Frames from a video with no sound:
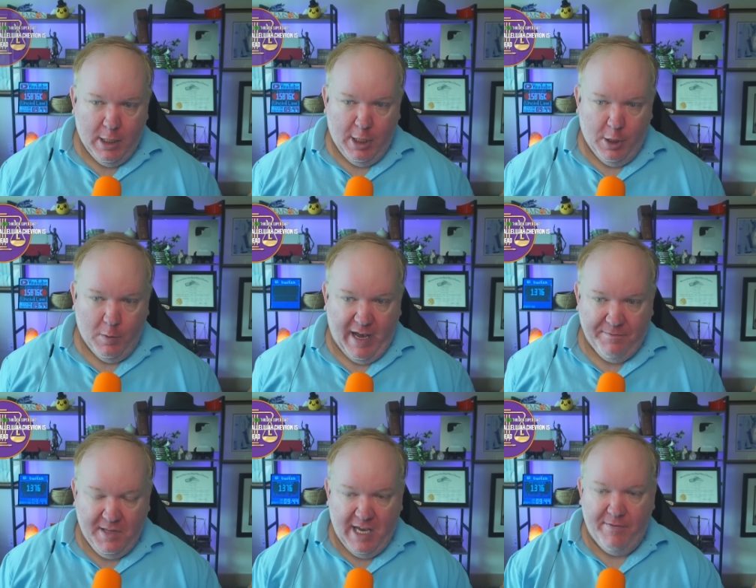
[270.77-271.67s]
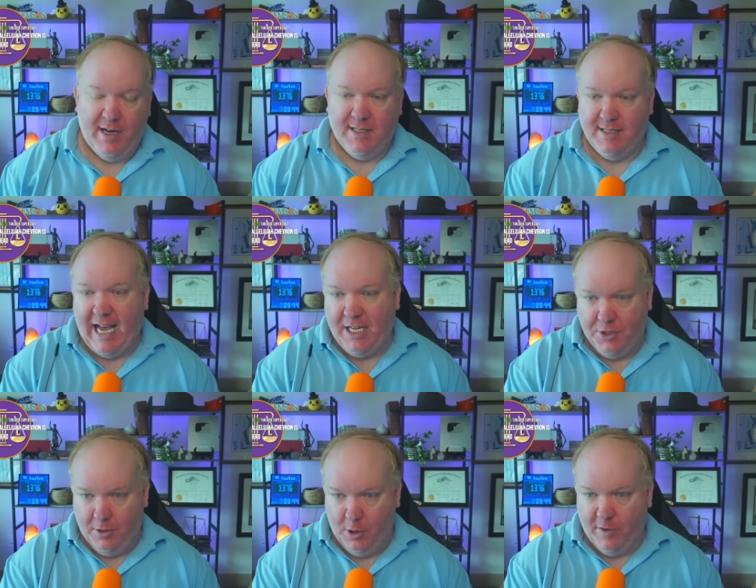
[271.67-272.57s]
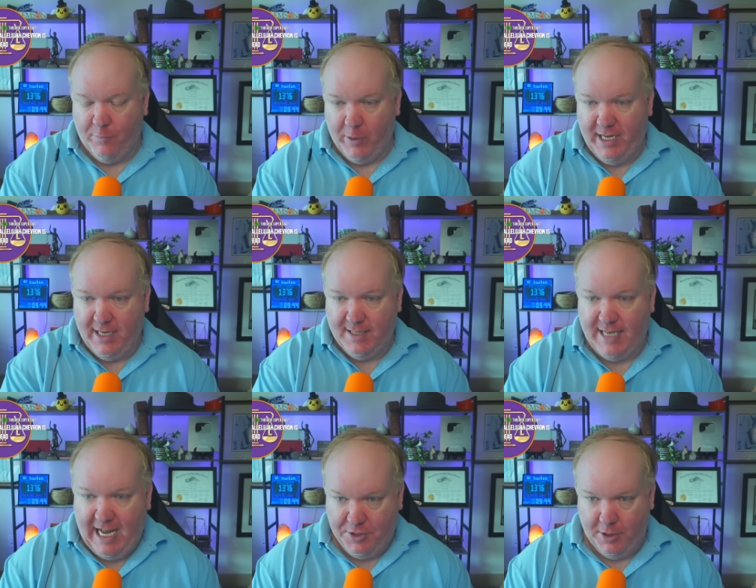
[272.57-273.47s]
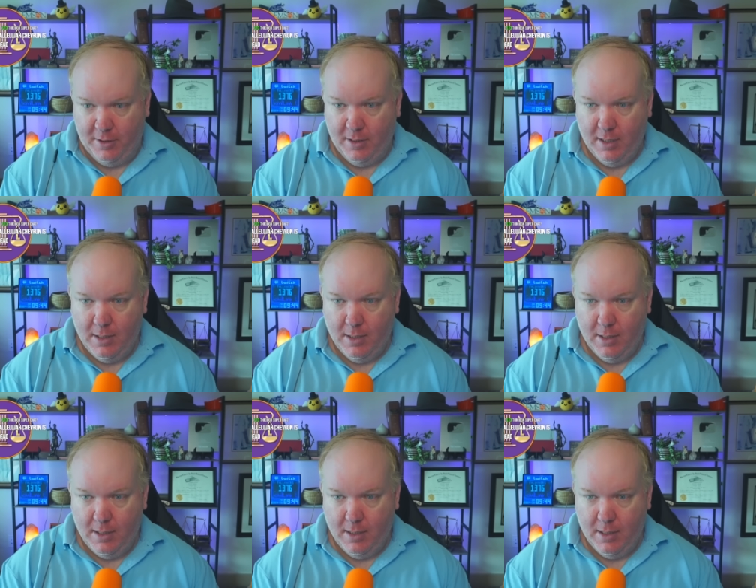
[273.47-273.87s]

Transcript: You have given a statute, you have written a statute